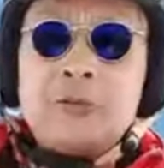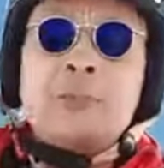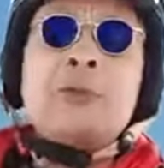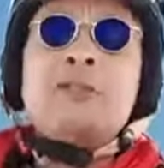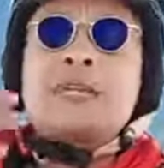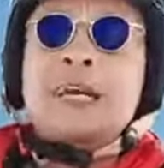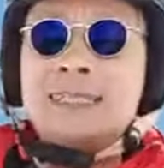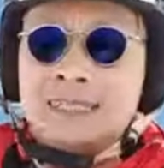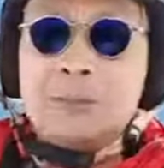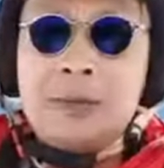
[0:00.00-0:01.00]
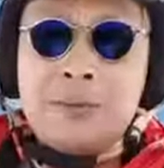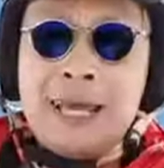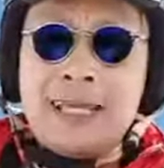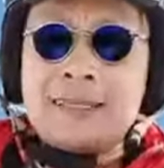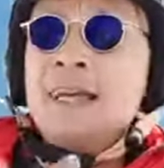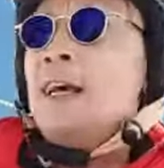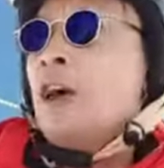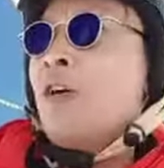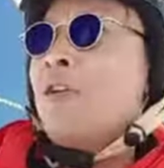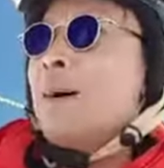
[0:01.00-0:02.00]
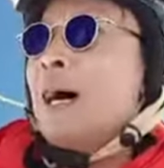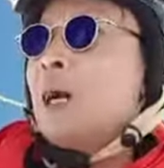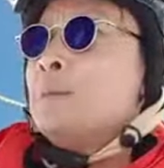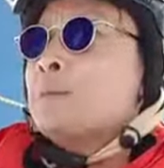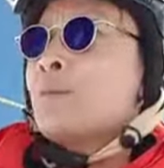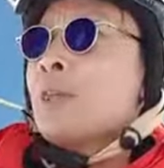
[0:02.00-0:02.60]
You build a customer base of about